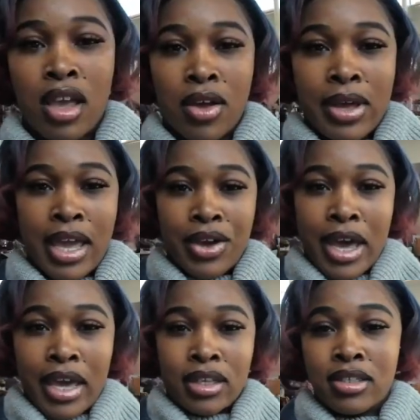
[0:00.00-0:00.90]
Okay, you
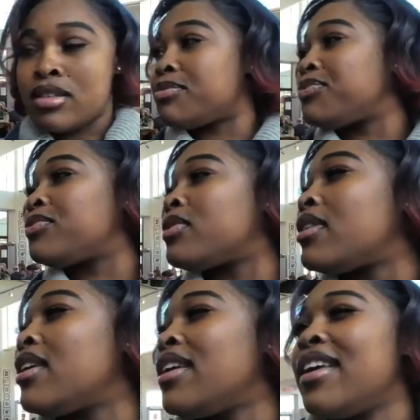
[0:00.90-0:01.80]
guys,
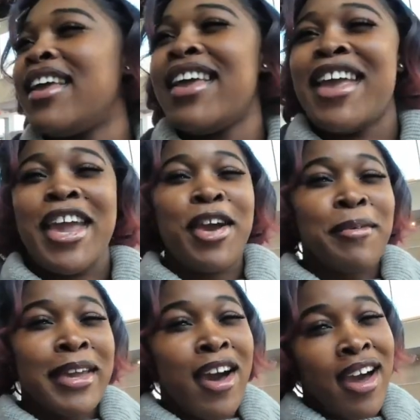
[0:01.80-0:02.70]
here
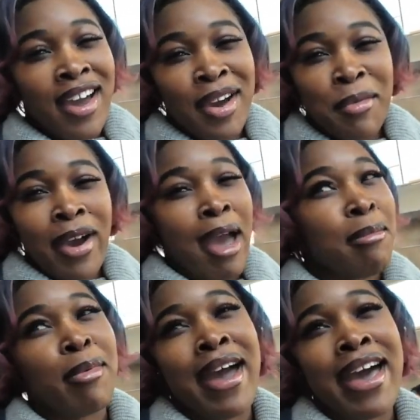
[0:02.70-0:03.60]
we are. We're at
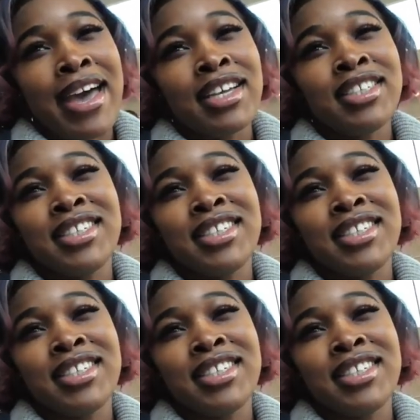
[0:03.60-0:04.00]
Brash.